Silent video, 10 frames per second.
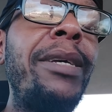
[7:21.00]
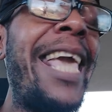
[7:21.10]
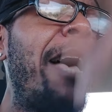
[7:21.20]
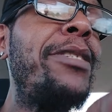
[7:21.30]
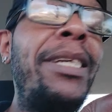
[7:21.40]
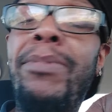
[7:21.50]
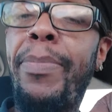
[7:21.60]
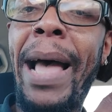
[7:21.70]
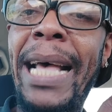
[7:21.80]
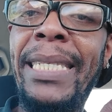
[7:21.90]
calcium
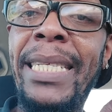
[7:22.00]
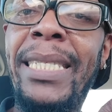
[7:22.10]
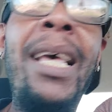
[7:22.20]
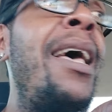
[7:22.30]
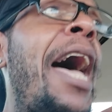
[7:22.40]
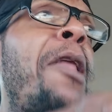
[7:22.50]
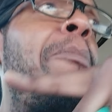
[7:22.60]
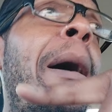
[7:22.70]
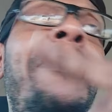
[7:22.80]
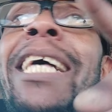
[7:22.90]
deposits.
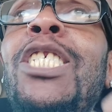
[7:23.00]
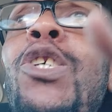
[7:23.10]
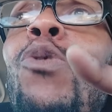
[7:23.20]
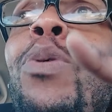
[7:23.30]
I'm, not sure